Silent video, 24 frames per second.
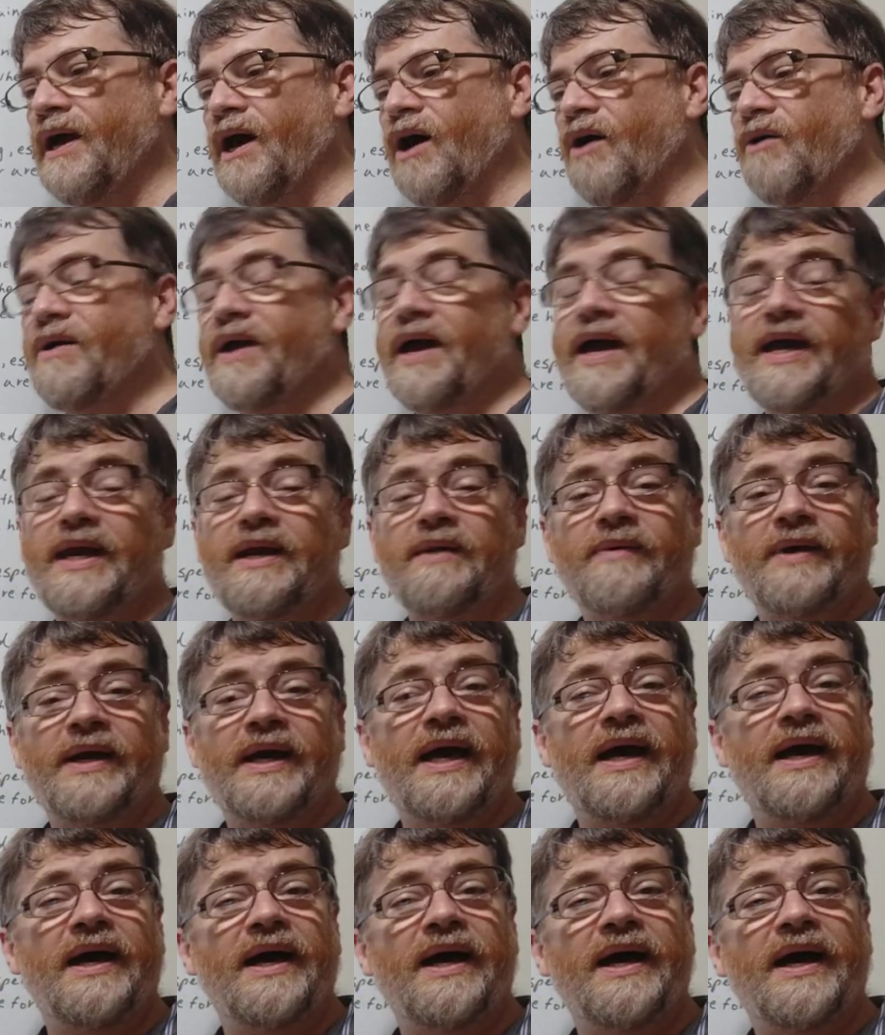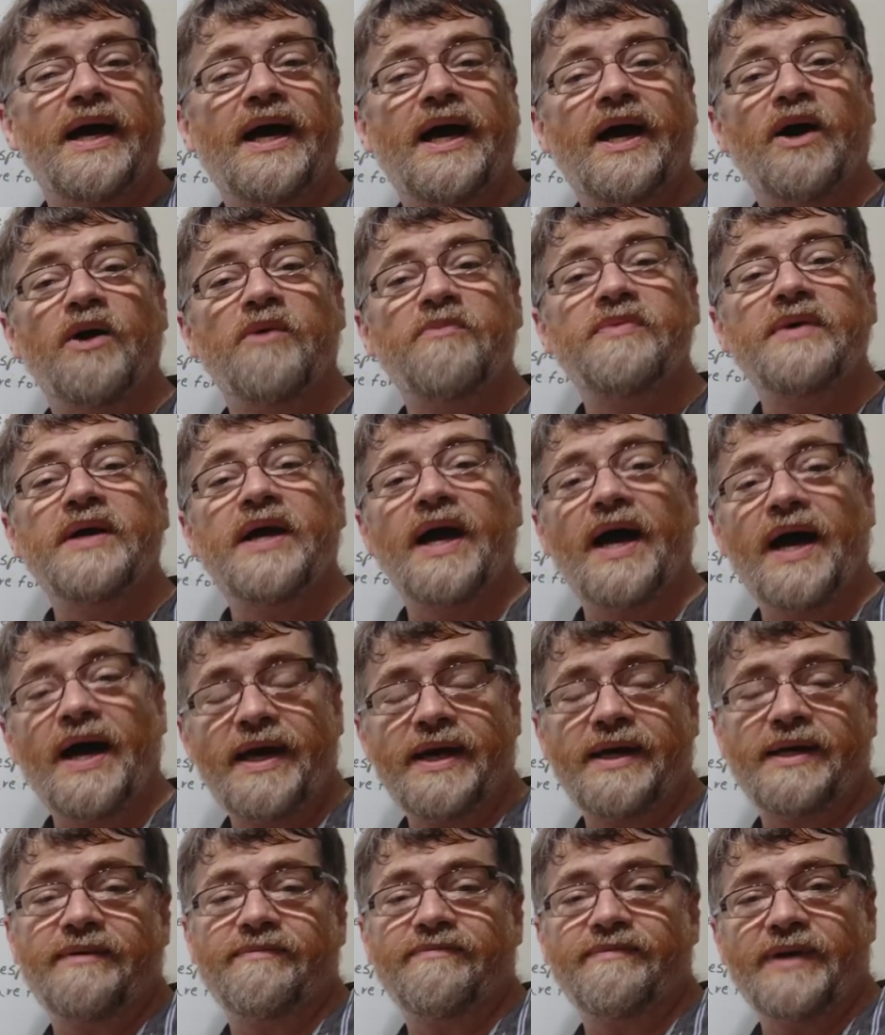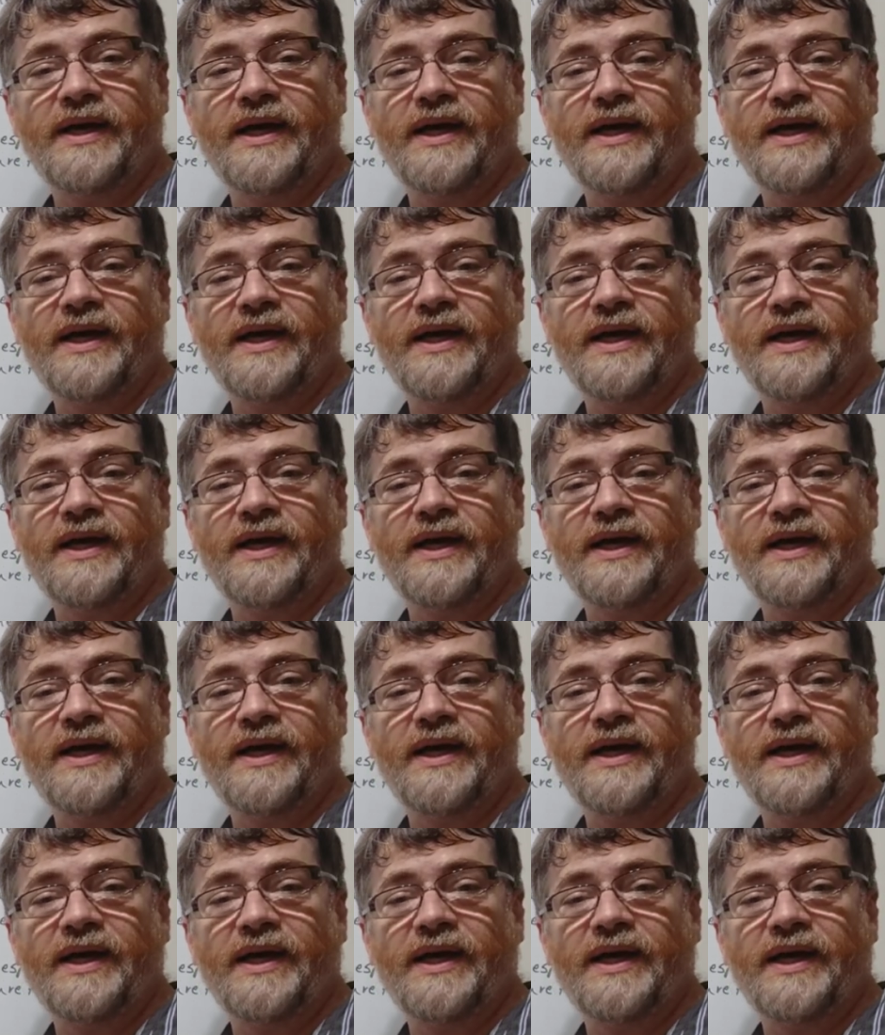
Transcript: Okay, anyway, uh, I hope you got it.